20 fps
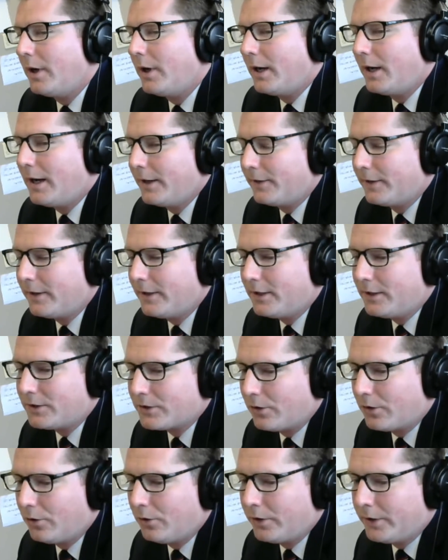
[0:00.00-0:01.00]
I think it's
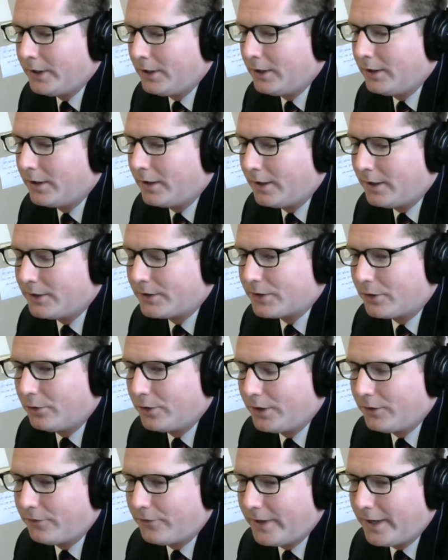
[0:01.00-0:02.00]
only it's only
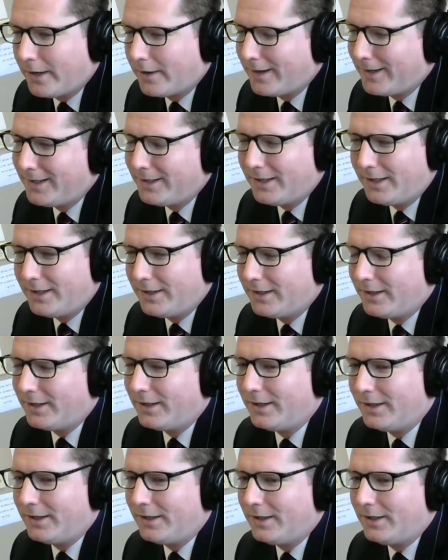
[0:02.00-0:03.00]
fair. And it,
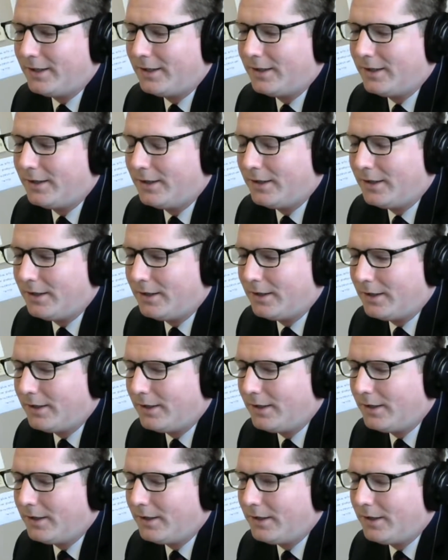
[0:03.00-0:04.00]
it,
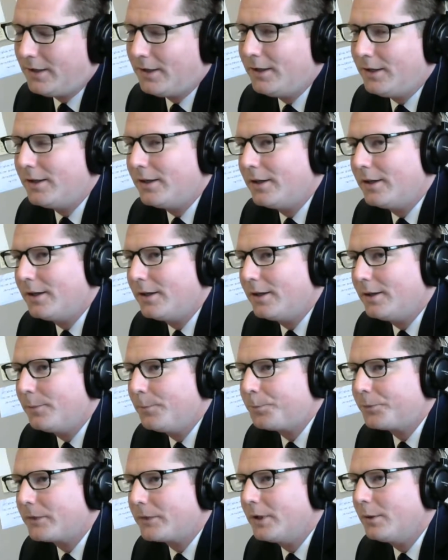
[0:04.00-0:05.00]
it
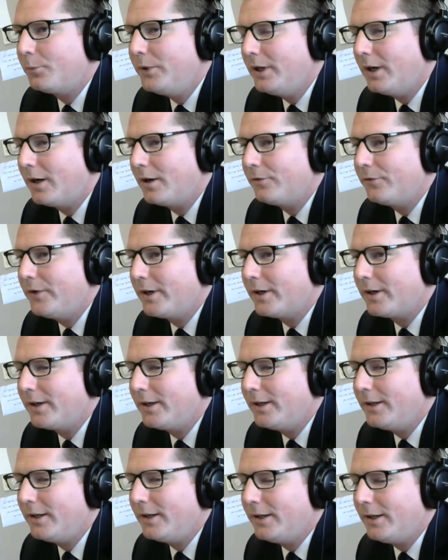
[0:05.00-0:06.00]
beyond fair,
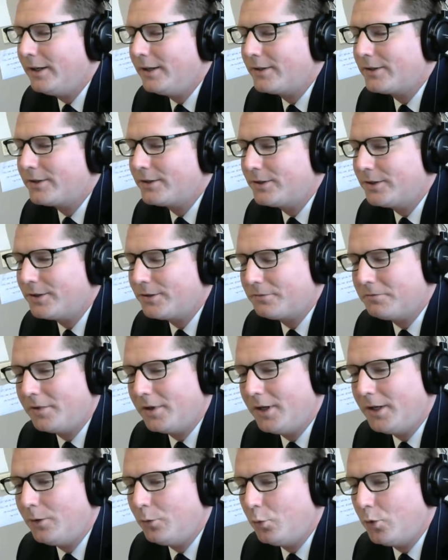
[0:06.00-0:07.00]
it, it's just
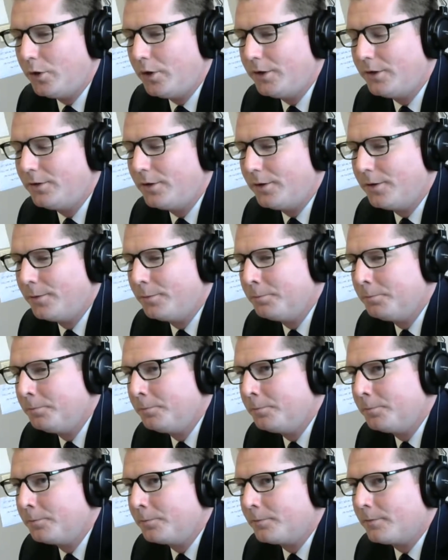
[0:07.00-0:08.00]
it would
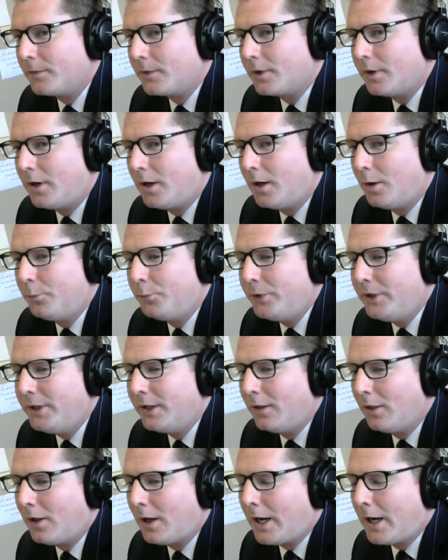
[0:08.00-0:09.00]
uh, be
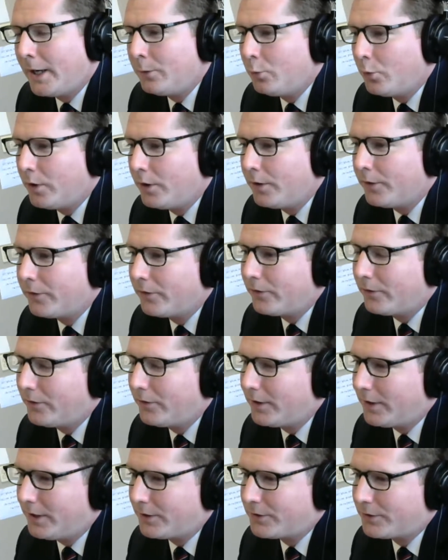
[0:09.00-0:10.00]
in line with the
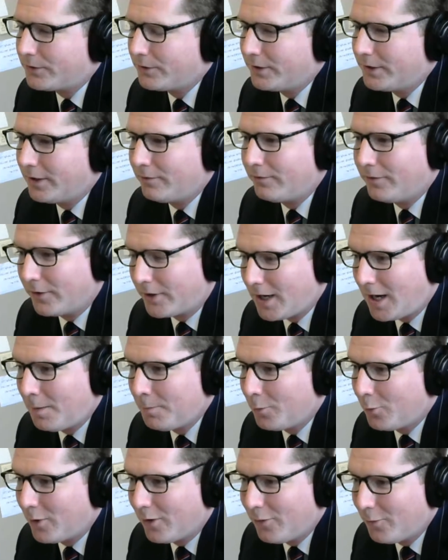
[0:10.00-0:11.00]
history of the
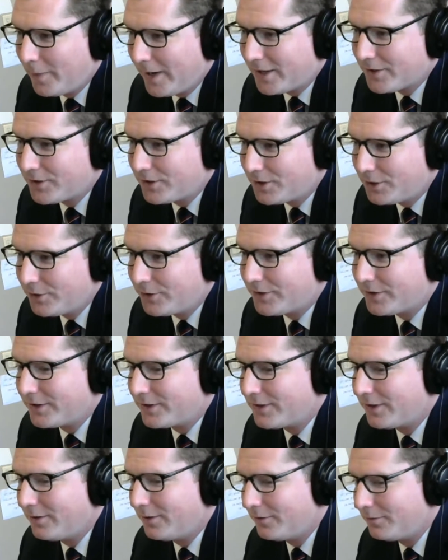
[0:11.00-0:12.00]
Commonwealth of Massachusetts.
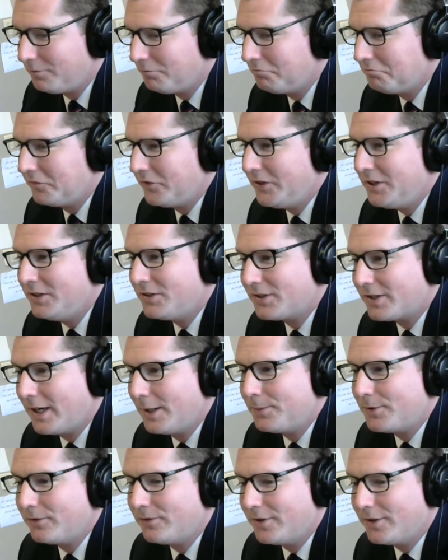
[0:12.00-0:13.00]
These
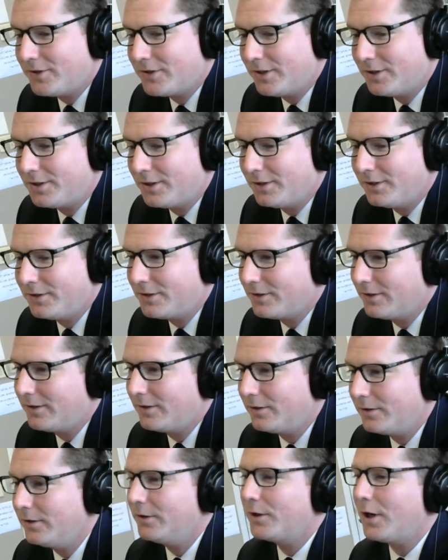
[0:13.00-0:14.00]
types of decisions,
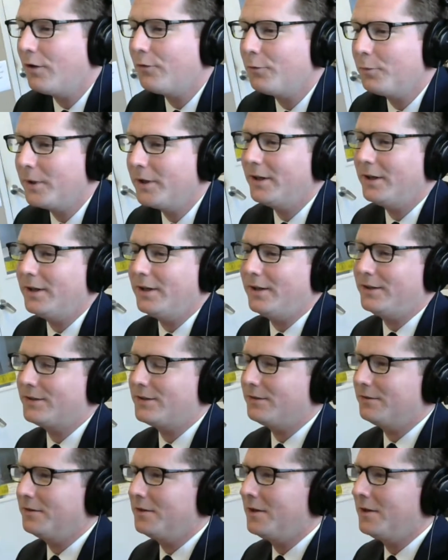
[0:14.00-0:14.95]
government is